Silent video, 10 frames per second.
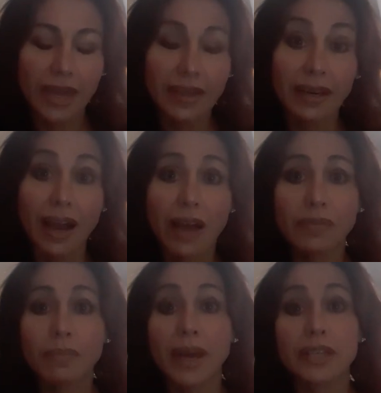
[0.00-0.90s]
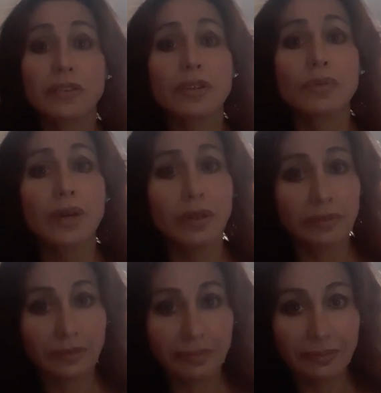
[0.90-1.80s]
that have a mind of their
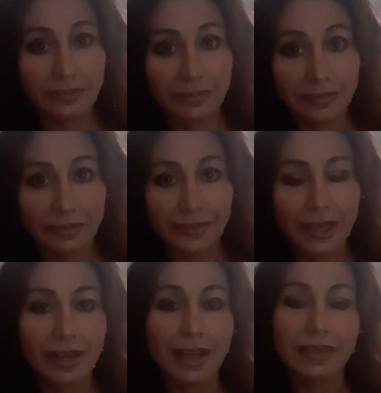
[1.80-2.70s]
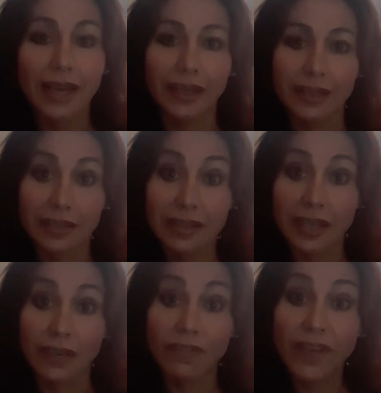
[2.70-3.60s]
own, that can
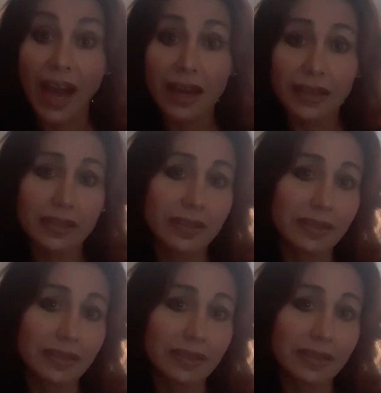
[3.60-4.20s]
see facts